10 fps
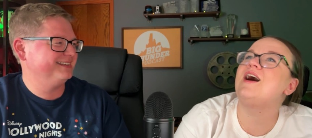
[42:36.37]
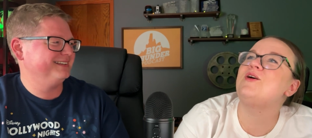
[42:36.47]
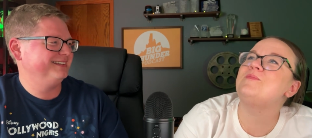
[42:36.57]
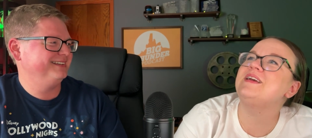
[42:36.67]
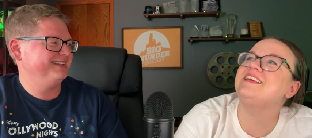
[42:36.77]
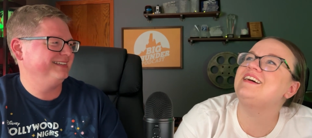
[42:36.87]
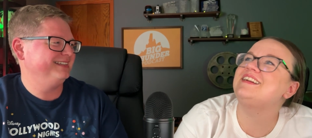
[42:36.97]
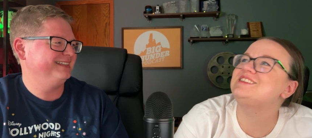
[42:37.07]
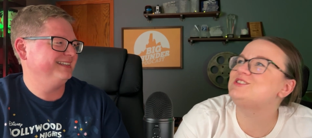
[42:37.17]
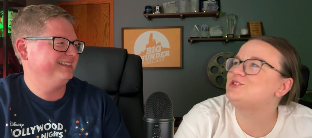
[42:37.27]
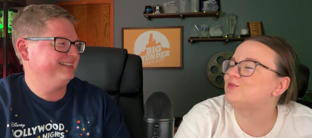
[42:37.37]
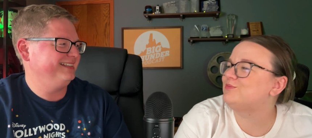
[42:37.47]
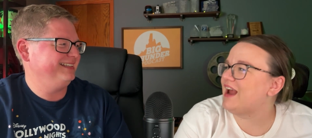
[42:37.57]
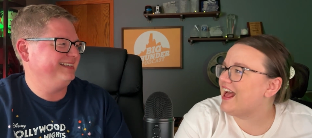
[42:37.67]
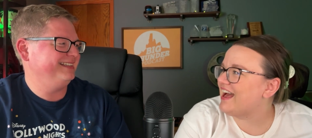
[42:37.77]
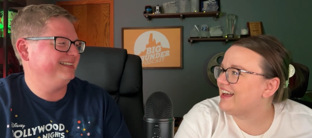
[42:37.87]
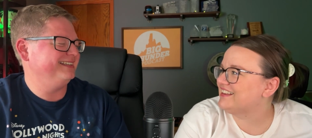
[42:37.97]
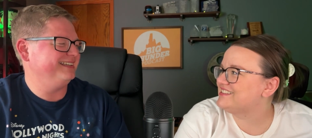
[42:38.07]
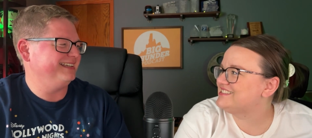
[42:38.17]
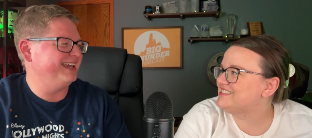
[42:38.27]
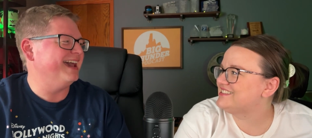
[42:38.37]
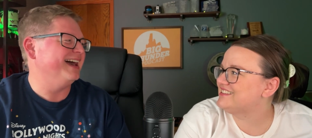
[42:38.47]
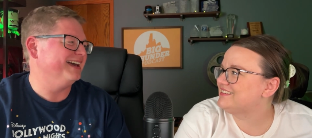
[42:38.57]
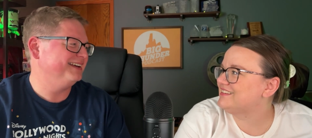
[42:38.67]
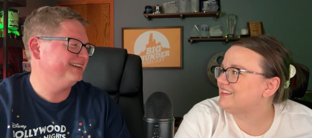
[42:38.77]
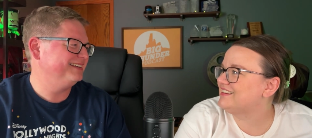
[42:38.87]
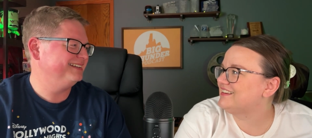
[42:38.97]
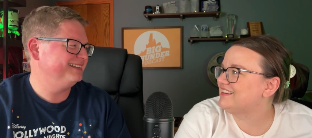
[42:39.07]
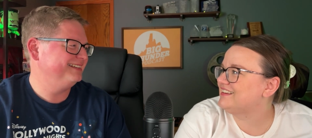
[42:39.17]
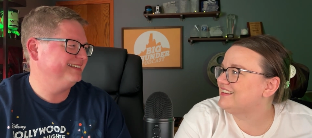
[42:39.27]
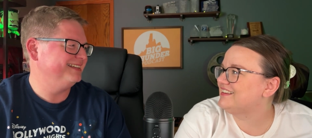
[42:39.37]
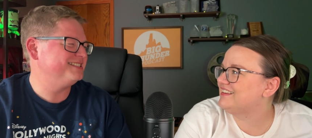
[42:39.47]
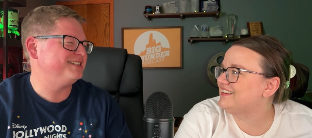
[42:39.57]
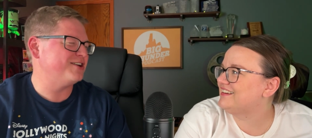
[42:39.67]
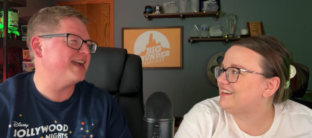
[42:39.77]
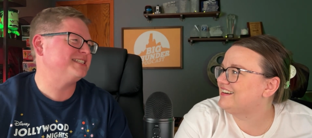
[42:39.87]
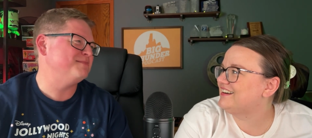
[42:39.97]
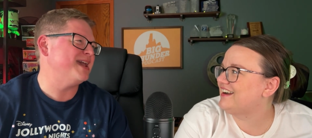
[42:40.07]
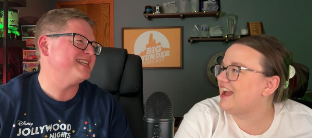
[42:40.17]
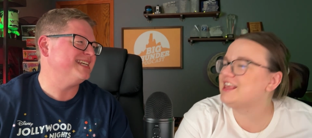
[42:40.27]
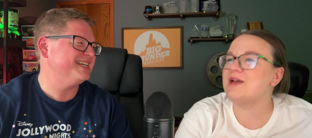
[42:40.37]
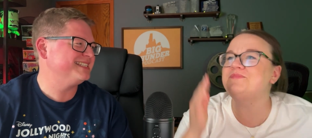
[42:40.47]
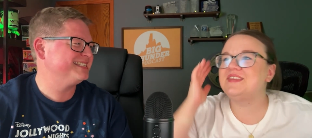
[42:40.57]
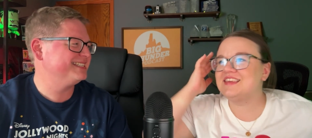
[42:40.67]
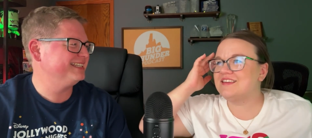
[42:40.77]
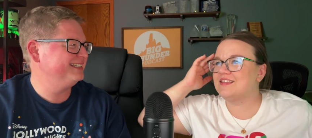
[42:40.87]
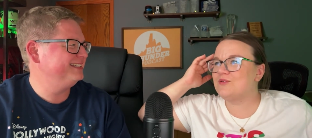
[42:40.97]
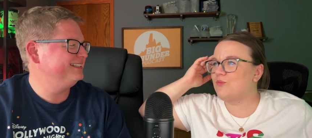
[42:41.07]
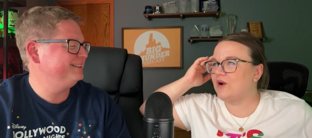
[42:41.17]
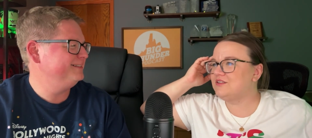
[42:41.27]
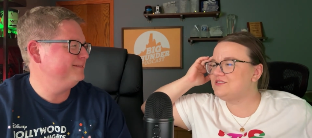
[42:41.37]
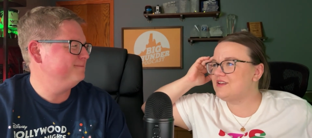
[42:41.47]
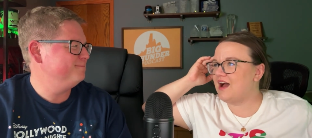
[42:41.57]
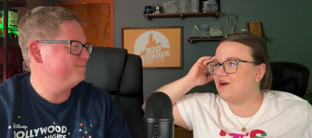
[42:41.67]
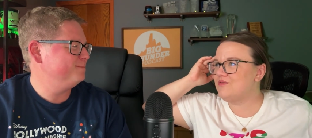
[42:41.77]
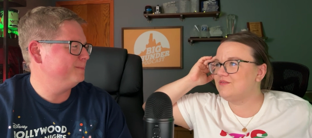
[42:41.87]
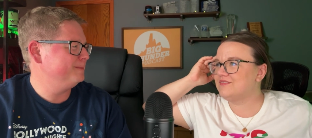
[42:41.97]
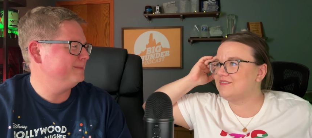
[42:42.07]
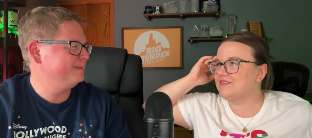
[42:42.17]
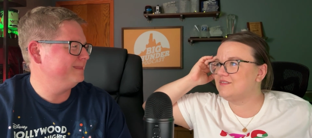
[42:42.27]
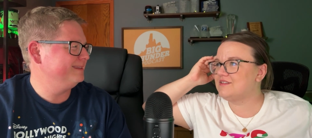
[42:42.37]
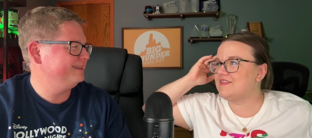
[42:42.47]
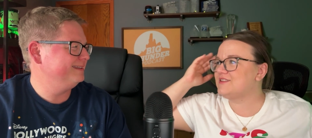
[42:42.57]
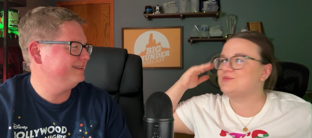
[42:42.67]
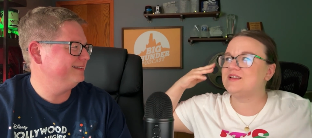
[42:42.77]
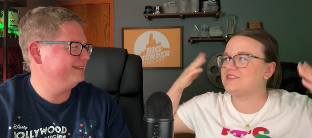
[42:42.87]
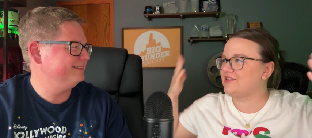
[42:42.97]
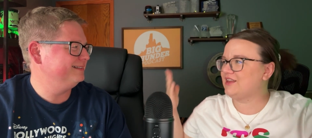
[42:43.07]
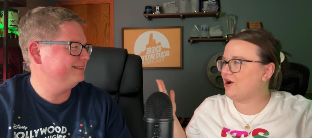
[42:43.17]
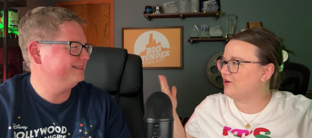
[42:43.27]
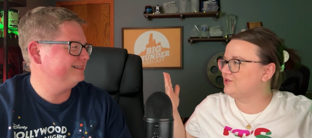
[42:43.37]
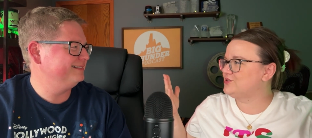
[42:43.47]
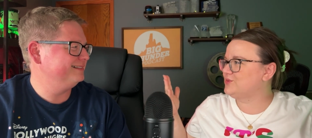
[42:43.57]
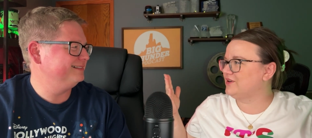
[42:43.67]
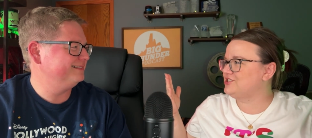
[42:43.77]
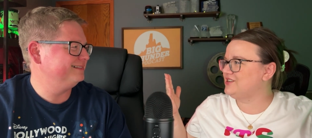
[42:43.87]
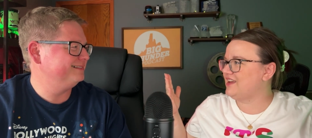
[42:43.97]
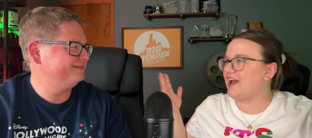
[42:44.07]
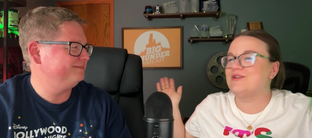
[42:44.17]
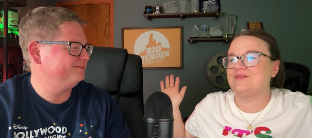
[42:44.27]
Speaker 1: Oh my God, it's Drax.
Speaker 2: Yeah. It's Drax and
Speaker 1: Mantis. I kept thinking, like, where, how, and that's where I thought, like, Arnold Schwarzenegger, I